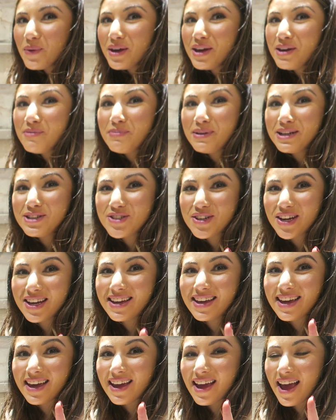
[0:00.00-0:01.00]
we've been
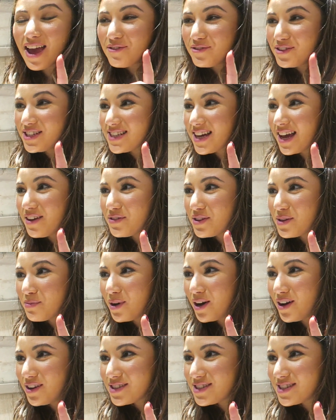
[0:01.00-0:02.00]
drinking every day for
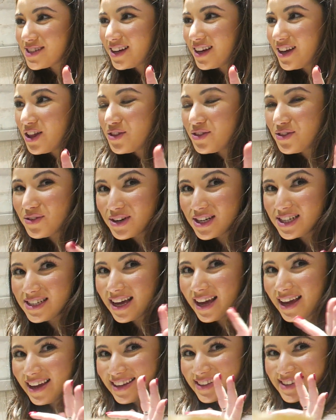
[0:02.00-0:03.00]
the past three
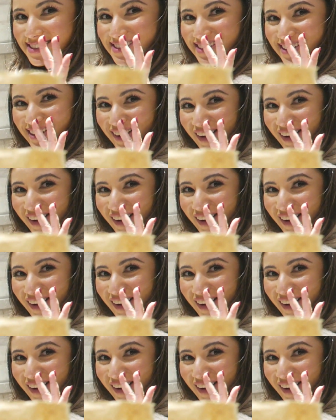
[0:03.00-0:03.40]
days.